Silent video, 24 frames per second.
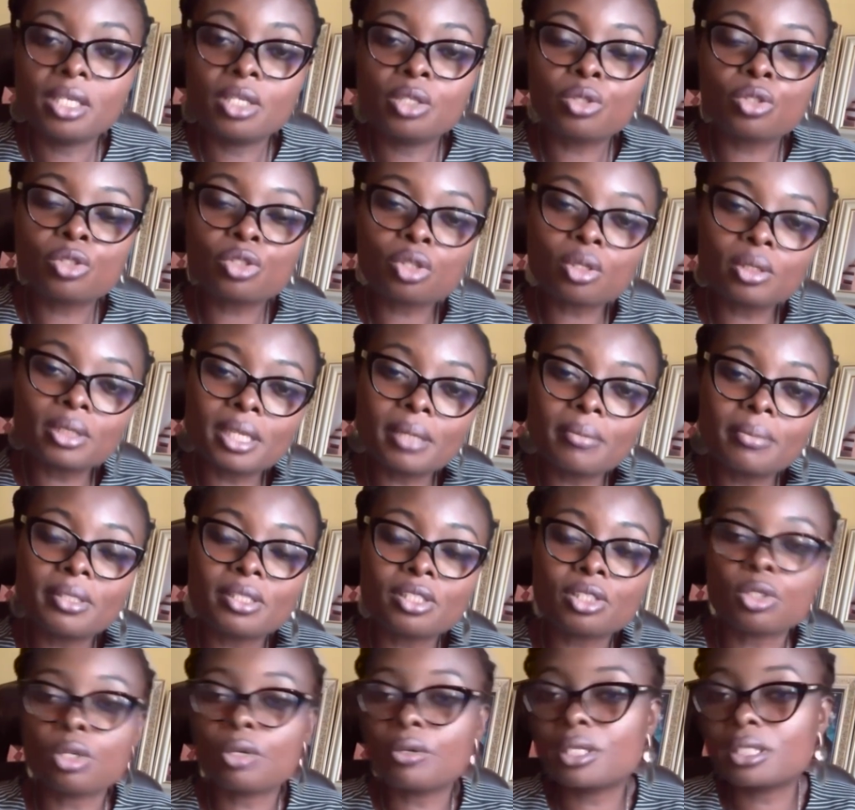You store them in
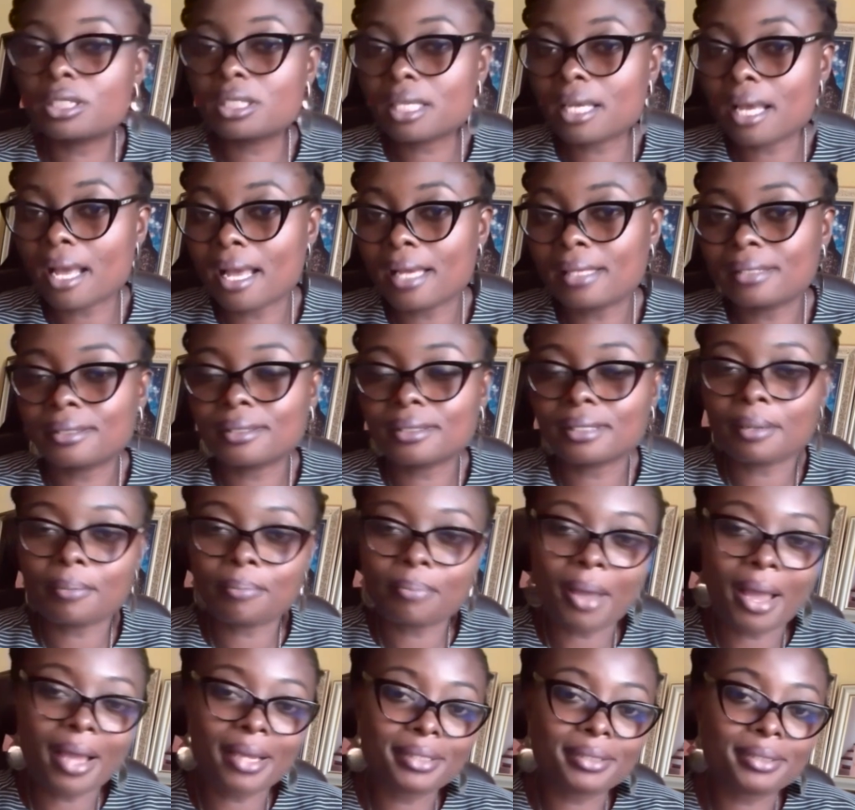storage cans and
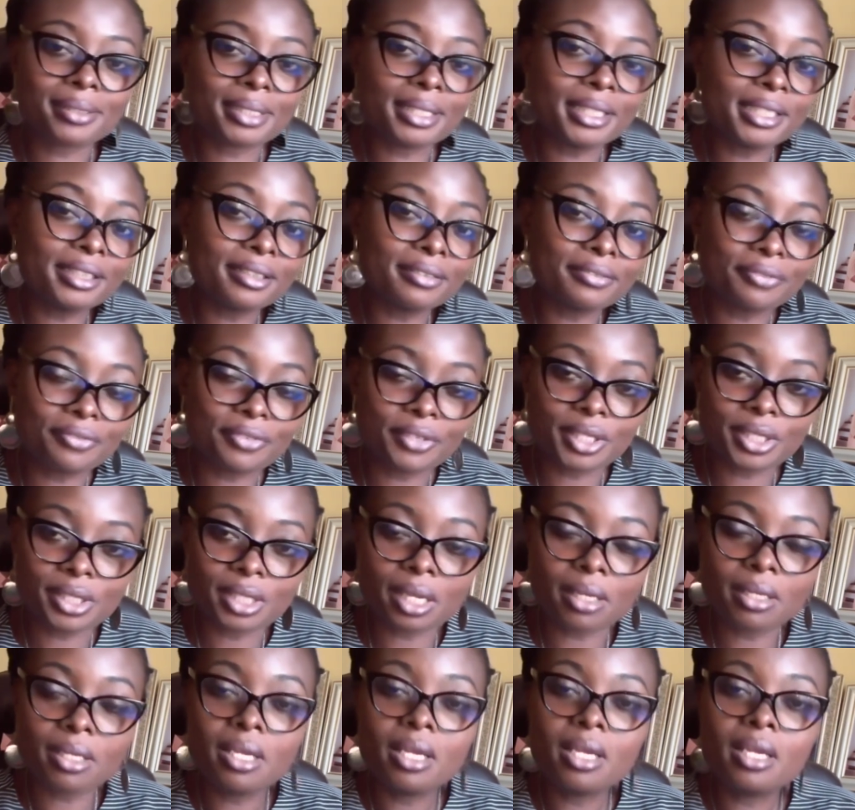packs in the freezer,
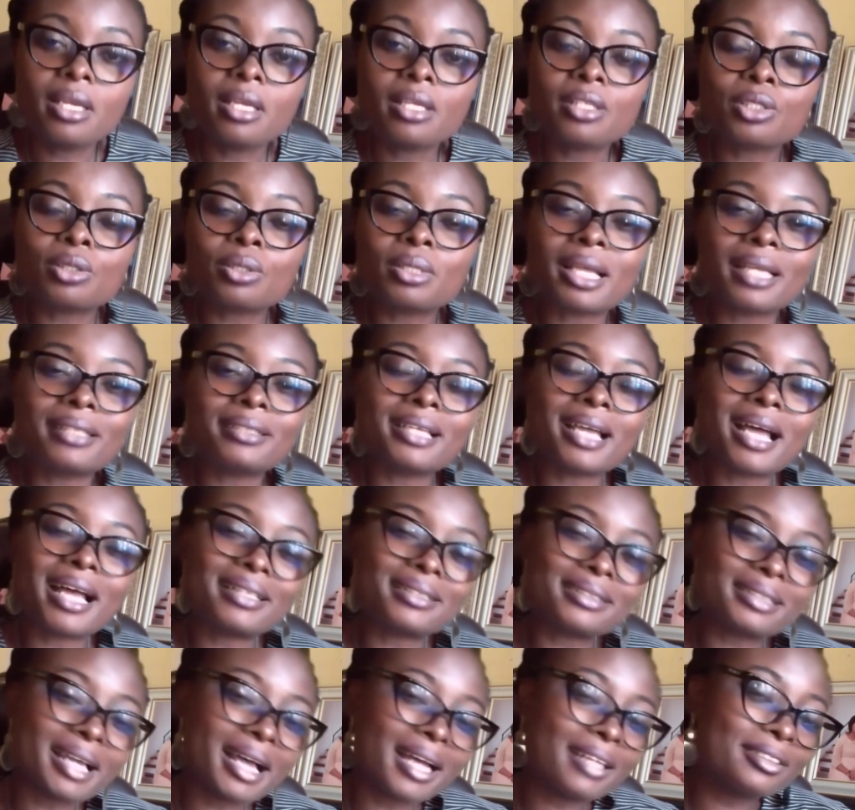so that at
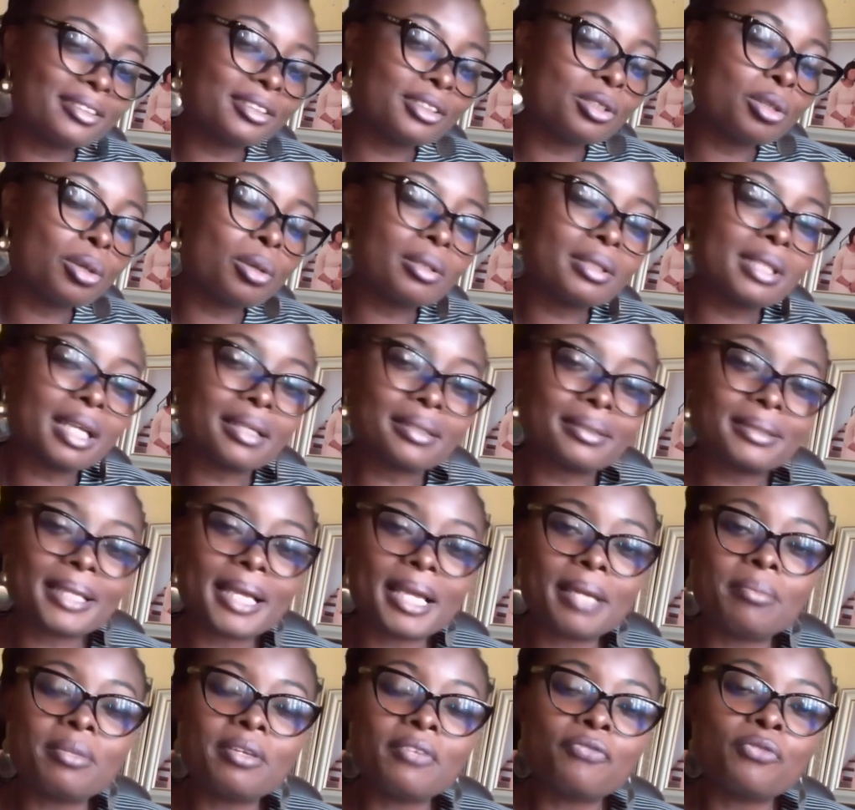another
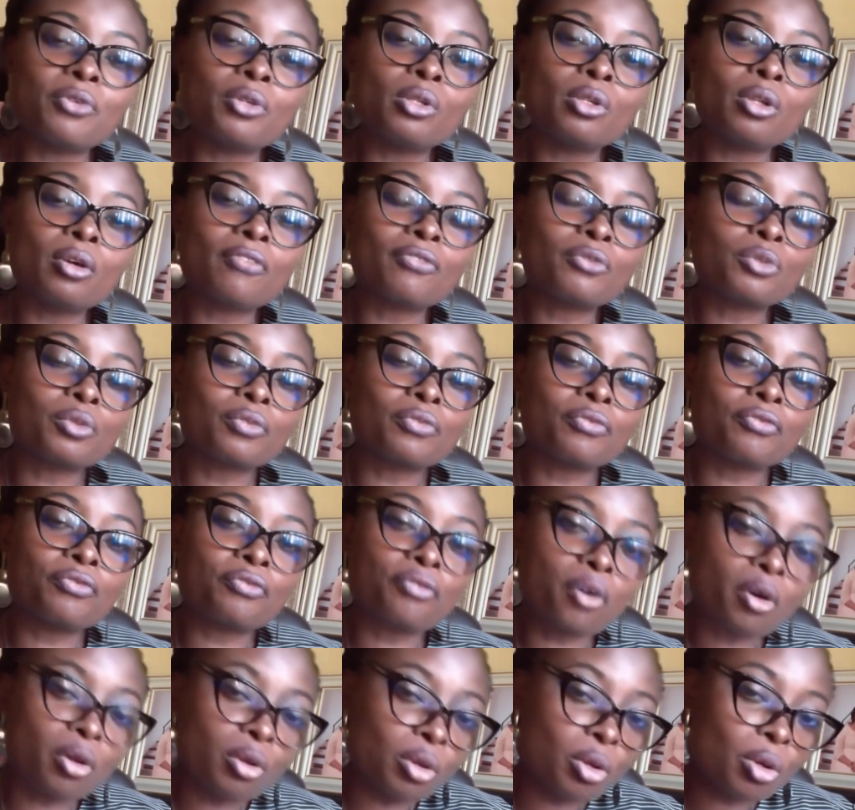time, if you love to
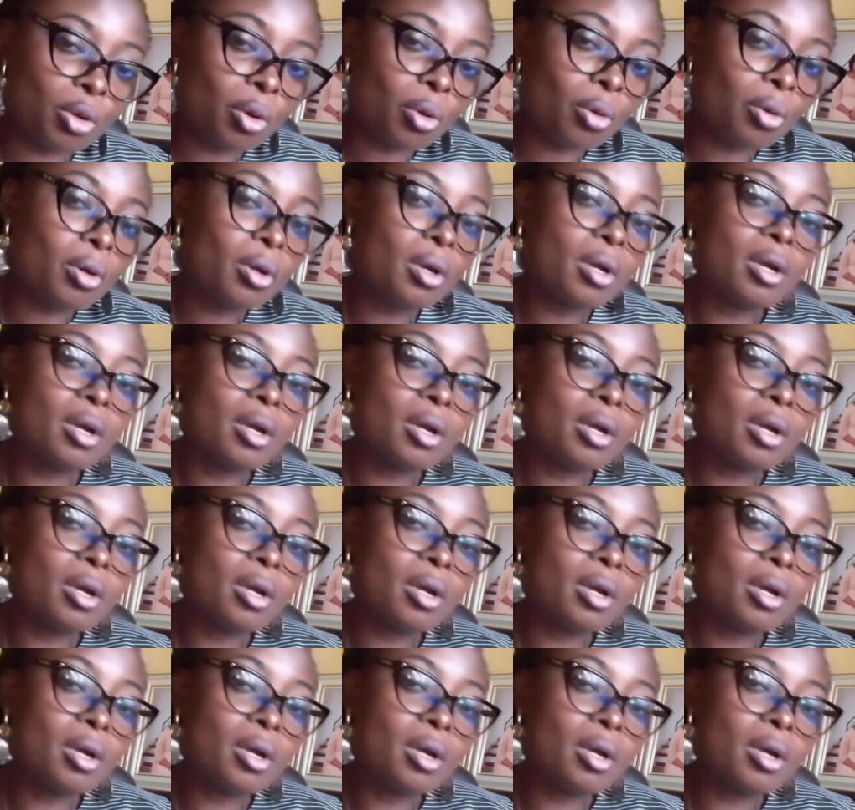follow,